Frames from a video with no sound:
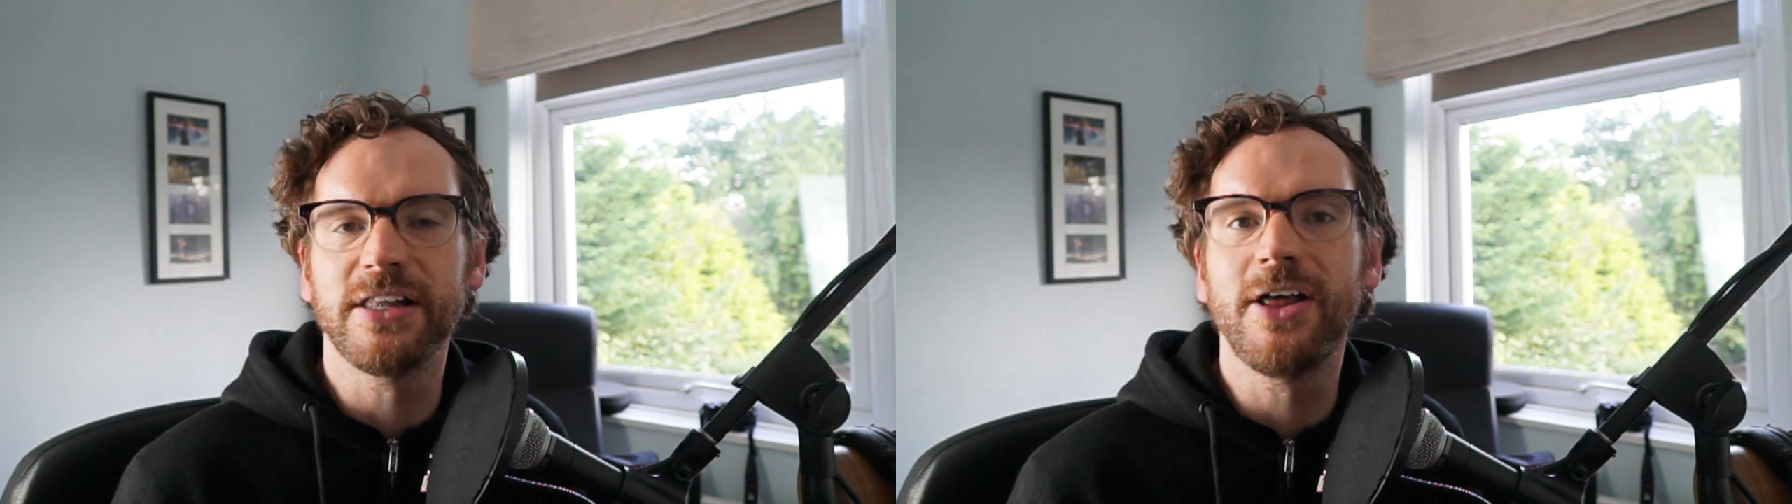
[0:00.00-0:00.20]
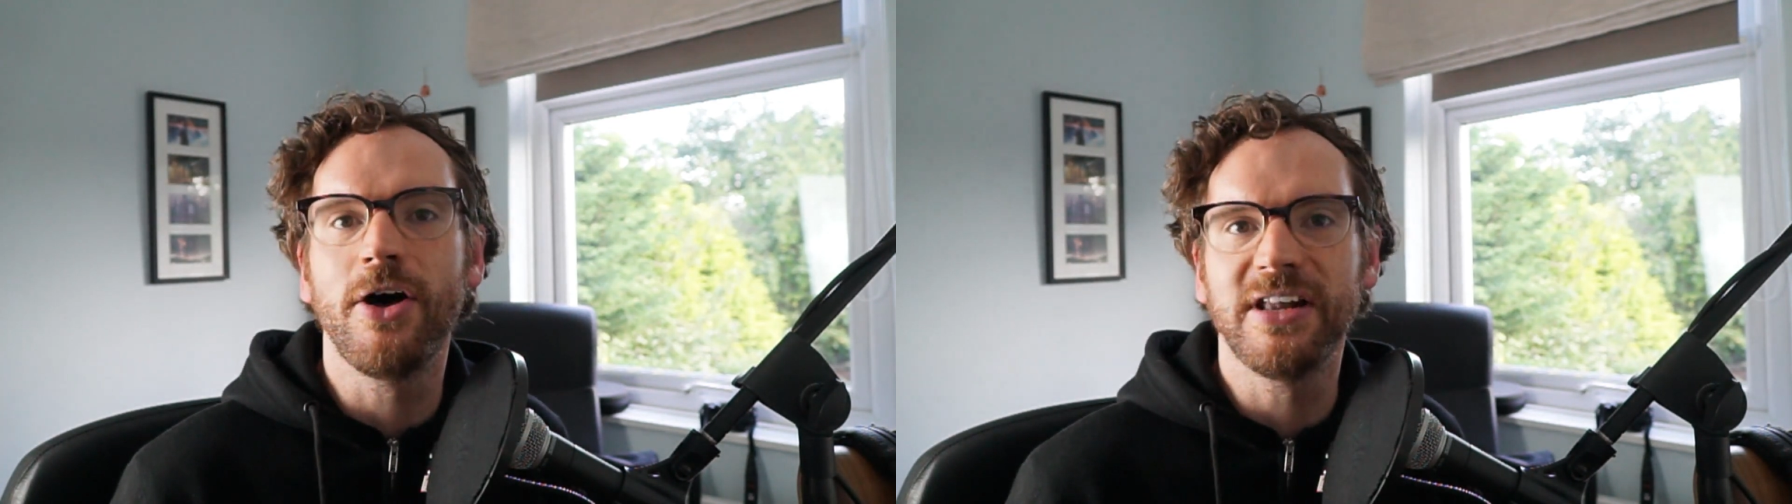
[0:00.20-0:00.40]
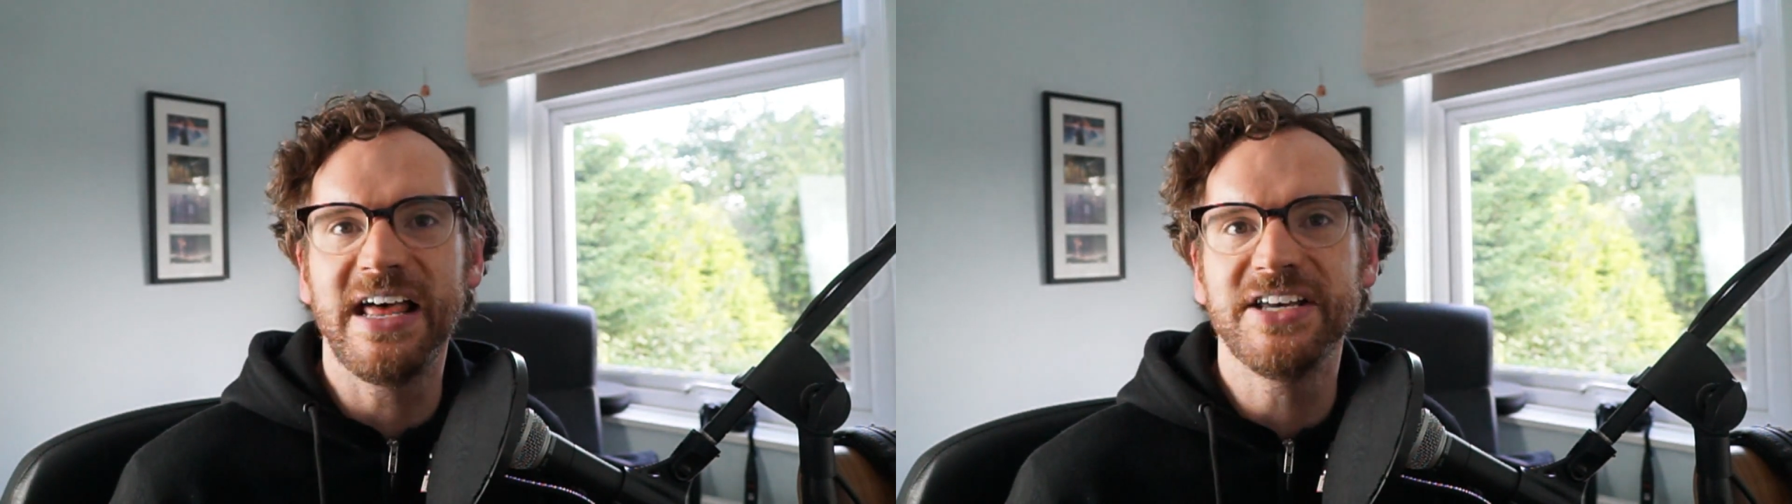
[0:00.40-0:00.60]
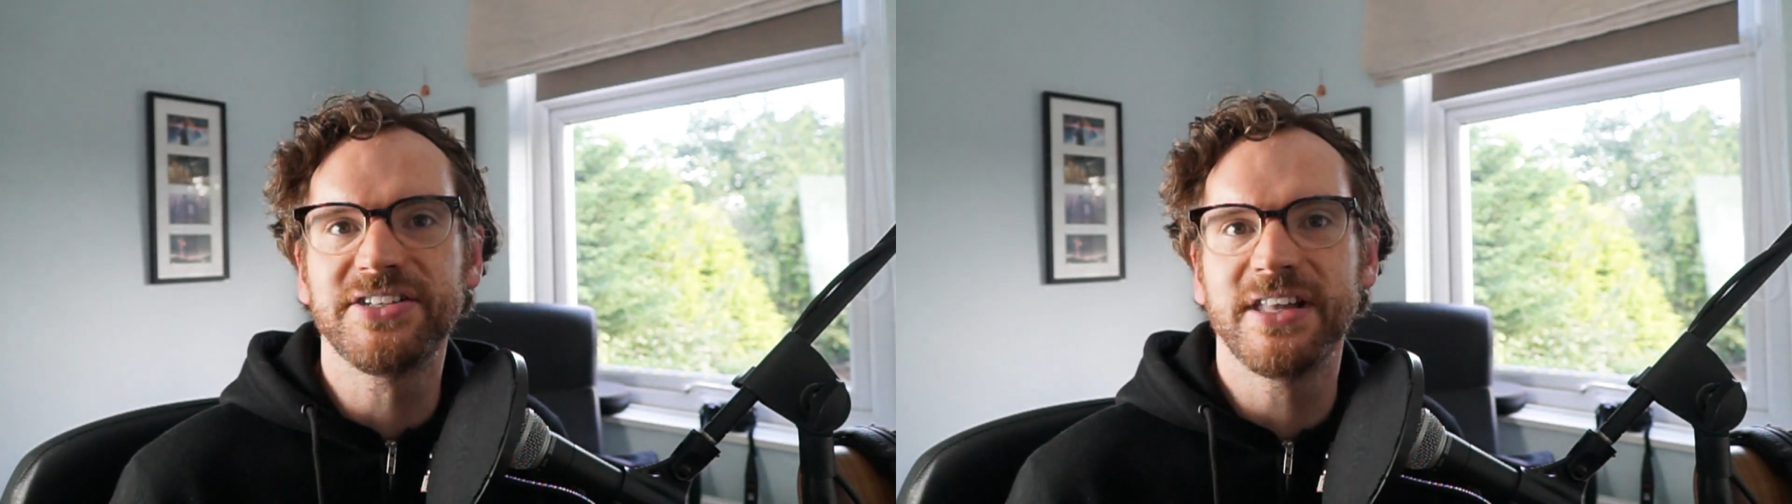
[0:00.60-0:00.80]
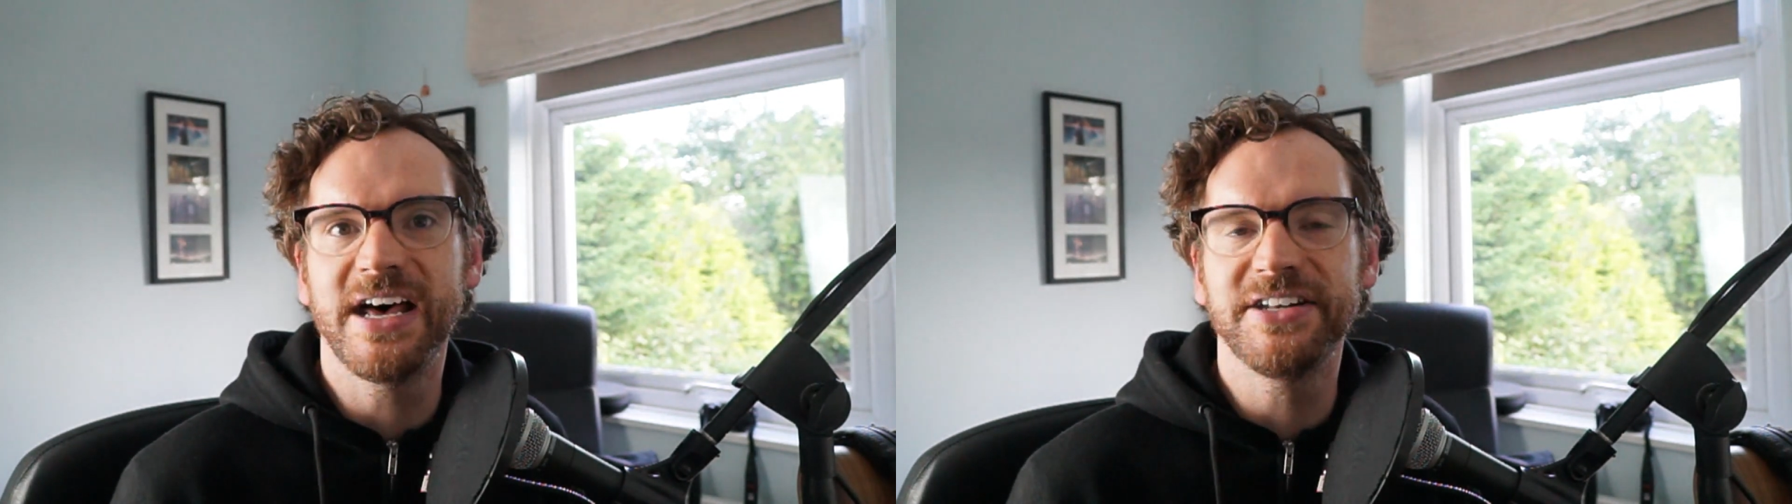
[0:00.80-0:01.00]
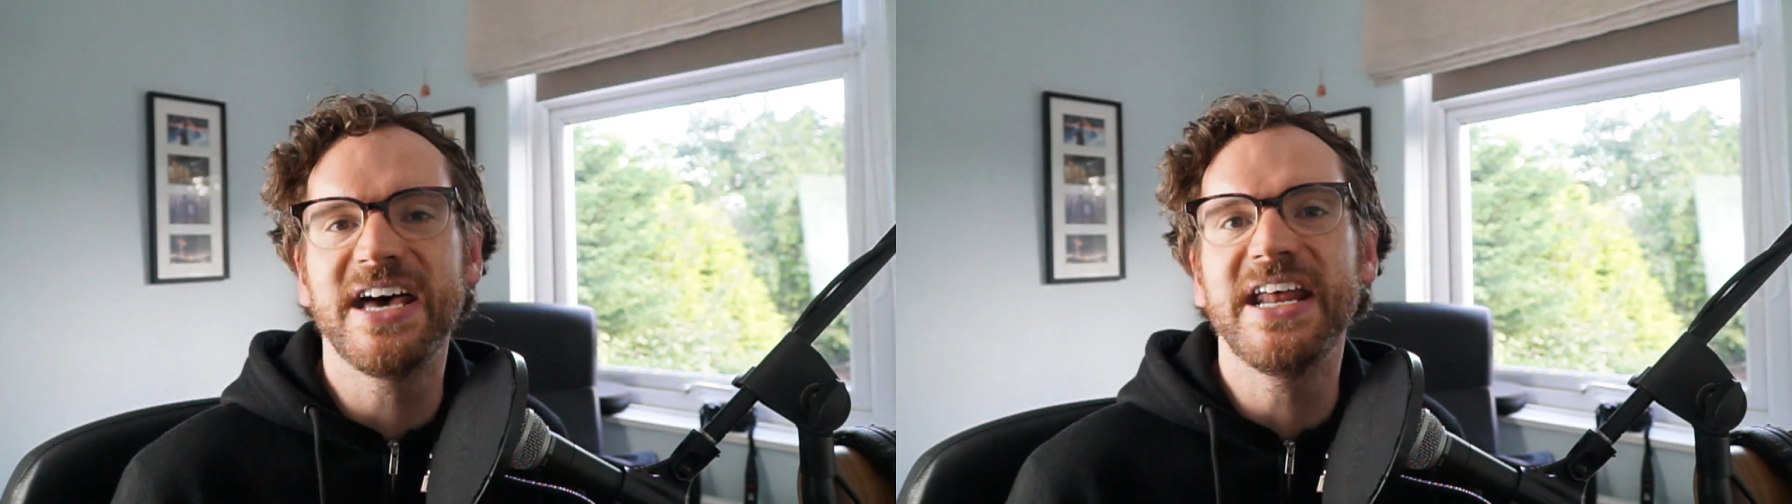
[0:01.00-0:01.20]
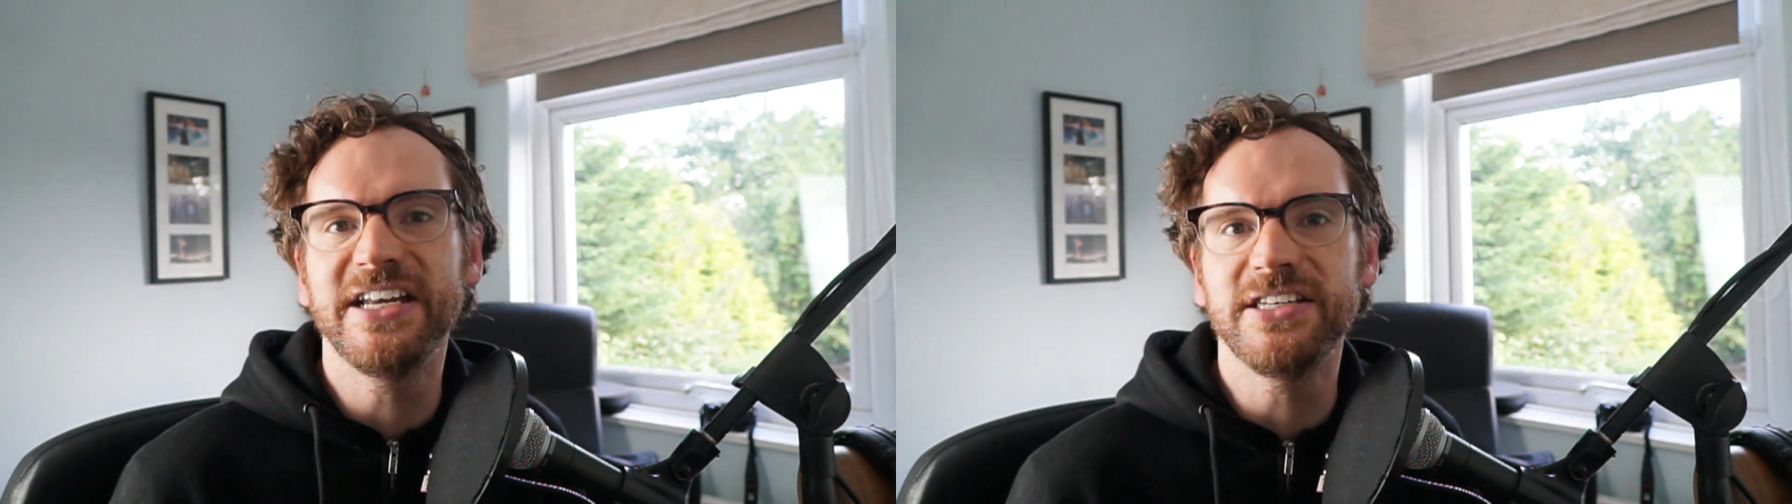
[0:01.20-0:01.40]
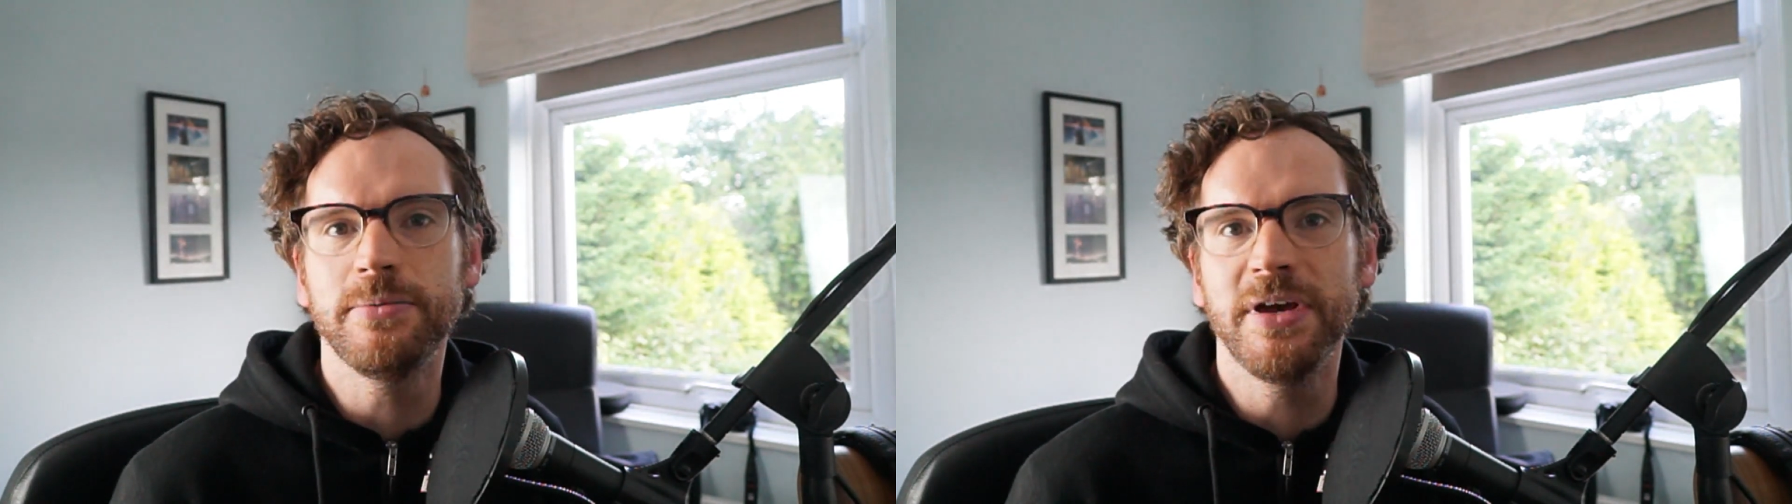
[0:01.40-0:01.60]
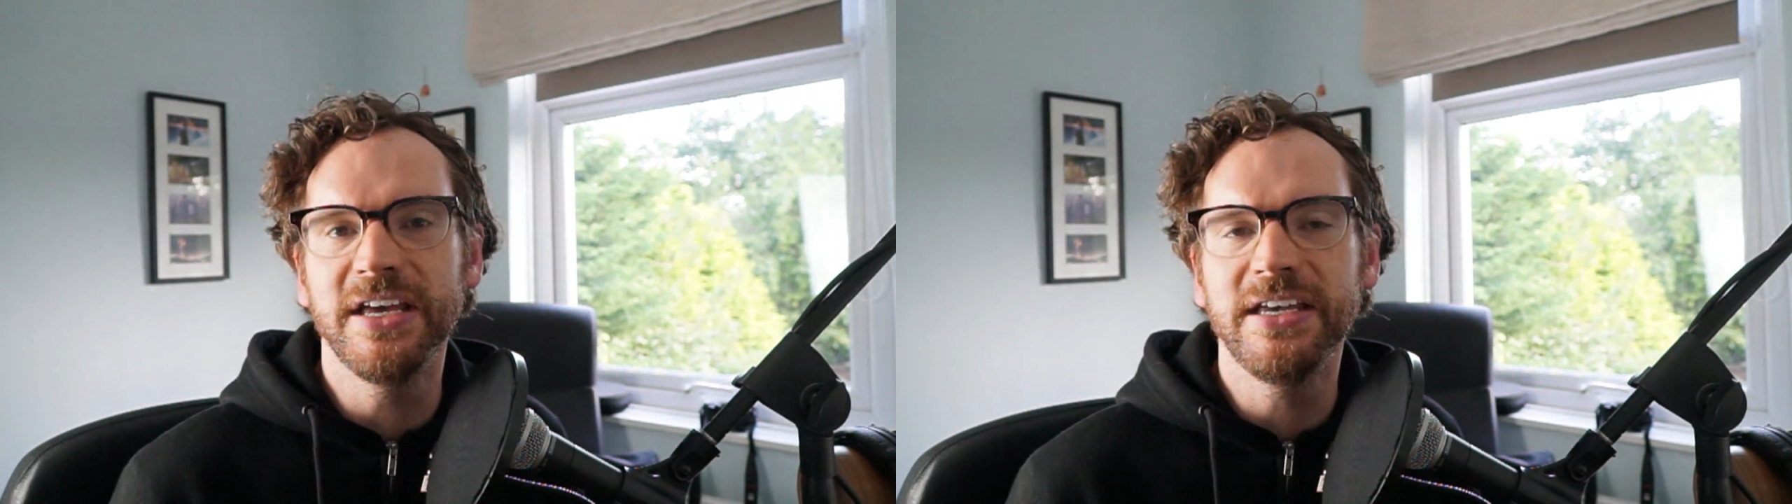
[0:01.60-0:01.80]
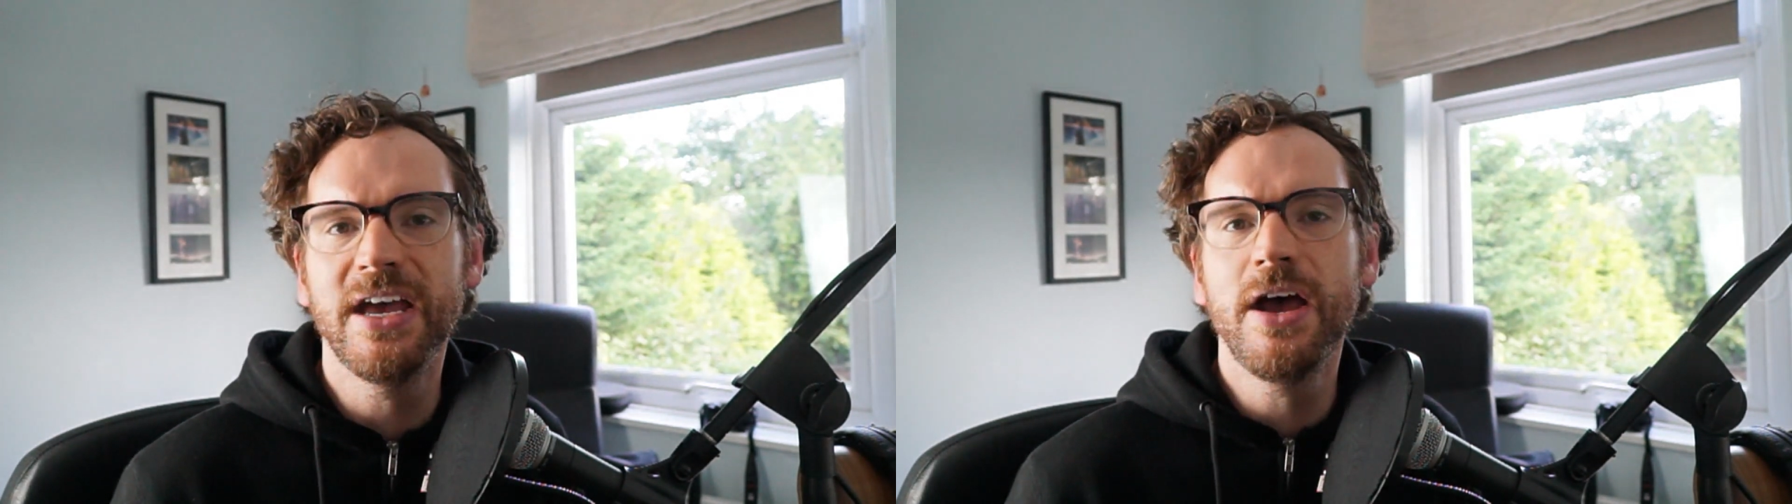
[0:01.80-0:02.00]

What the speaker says: lot less than 1080p,